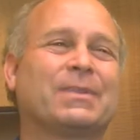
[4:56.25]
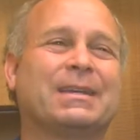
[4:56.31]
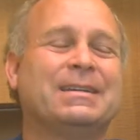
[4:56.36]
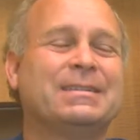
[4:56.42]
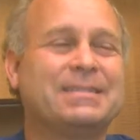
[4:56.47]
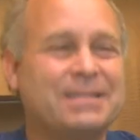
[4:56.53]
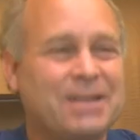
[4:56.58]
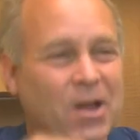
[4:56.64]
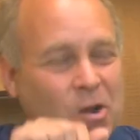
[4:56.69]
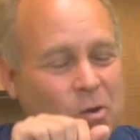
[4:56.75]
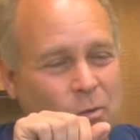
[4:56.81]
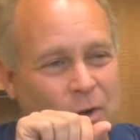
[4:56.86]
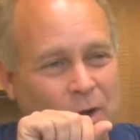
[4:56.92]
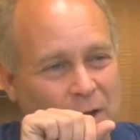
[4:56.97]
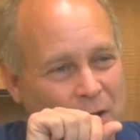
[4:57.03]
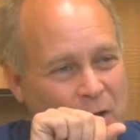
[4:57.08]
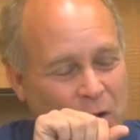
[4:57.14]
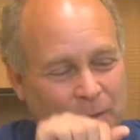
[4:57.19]
He said,
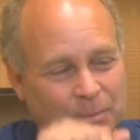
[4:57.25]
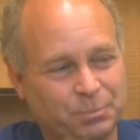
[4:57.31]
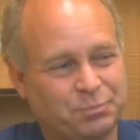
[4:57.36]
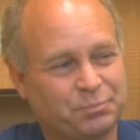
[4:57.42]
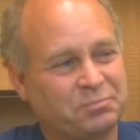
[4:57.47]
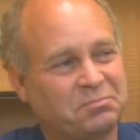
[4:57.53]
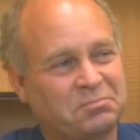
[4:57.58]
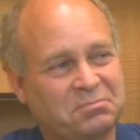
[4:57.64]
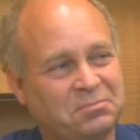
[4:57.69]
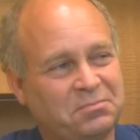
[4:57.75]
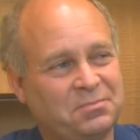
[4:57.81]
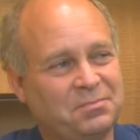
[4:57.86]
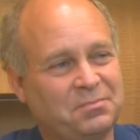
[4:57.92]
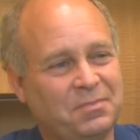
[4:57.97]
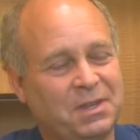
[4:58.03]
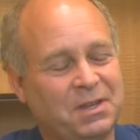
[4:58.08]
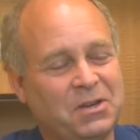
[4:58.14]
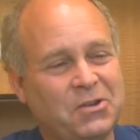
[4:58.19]
no,
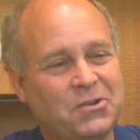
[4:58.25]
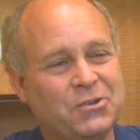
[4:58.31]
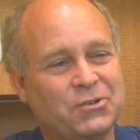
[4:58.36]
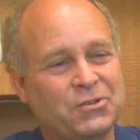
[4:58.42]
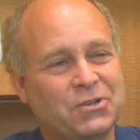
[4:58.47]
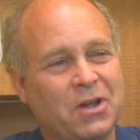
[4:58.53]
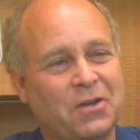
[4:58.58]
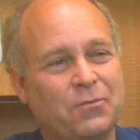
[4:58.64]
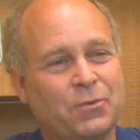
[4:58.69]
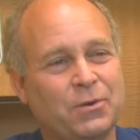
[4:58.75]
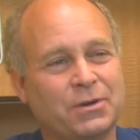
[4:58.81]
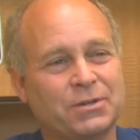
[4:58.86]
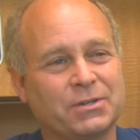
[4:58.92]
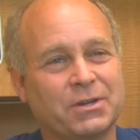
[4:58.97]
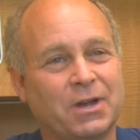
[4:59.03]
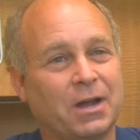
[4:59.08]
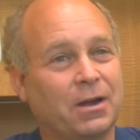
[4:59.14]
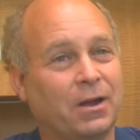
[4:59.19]
No, your software
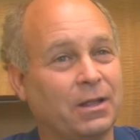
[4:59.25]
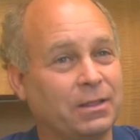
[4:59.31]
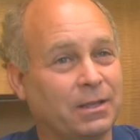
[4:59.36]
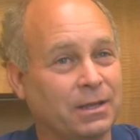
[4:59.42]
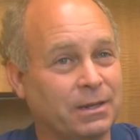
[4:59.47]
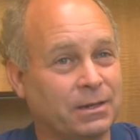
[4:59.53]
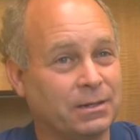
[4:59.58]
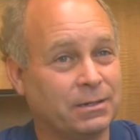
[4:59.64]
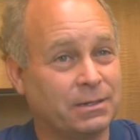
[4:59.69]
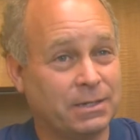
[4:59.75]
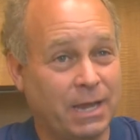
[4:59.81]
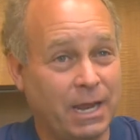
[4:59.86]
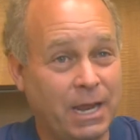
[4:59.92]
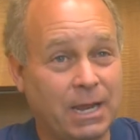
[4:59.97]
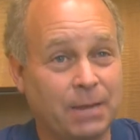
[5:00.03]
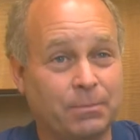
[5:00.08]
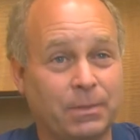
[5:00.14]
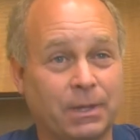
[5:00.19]
is not on the
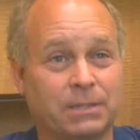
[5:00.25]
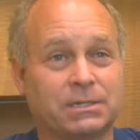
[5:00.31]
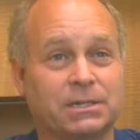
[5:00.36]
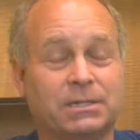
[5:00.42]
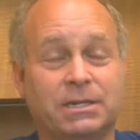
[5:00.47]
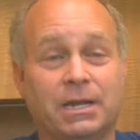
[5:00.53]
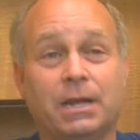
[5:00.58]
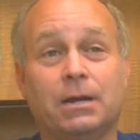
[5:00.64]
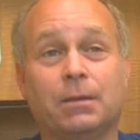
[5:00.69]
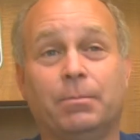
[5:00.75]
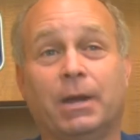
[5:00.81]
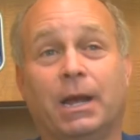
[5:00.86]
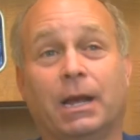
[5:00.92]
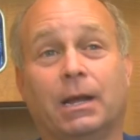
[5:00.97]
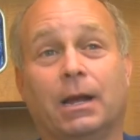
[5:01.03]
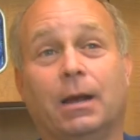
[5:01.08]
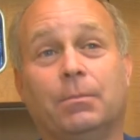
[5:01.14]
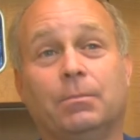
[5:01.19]
tape. That's a data
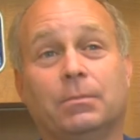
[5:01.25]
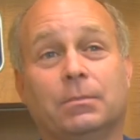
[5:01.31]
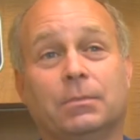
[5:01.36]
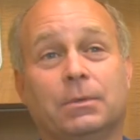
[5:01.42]
backup.